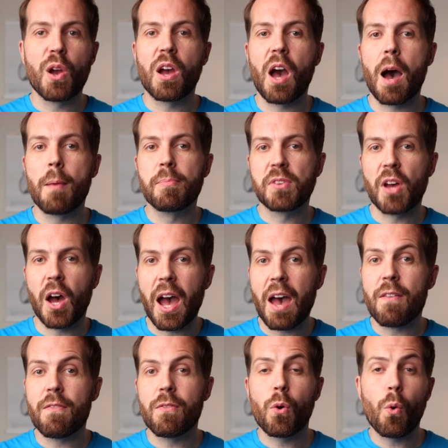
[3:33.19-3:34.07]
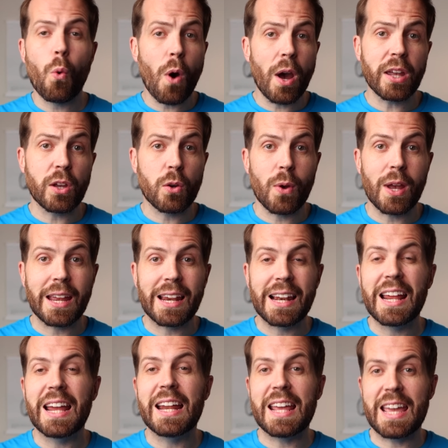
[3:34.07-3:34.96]
carb diet quite
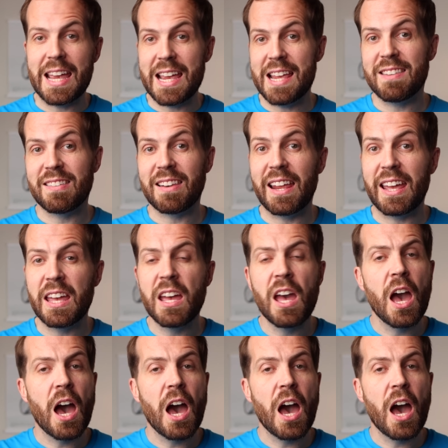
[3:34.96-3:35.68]
quickly and easily,